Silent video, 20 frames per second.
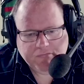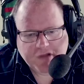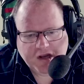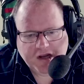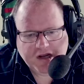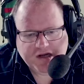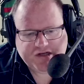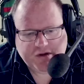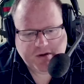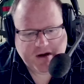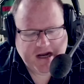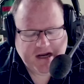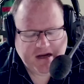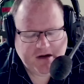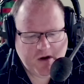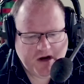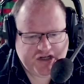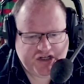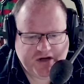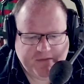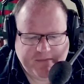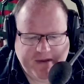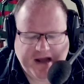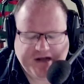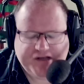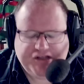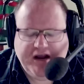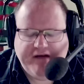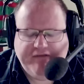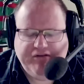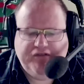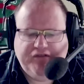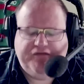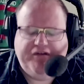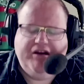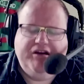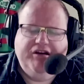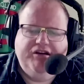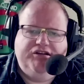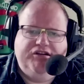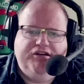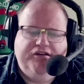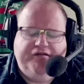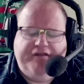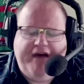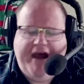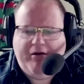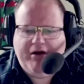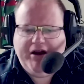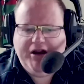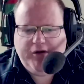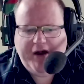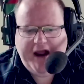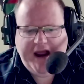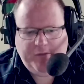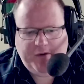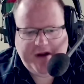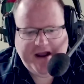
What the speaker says: Is there any question marks over the fitness of Harry Grant?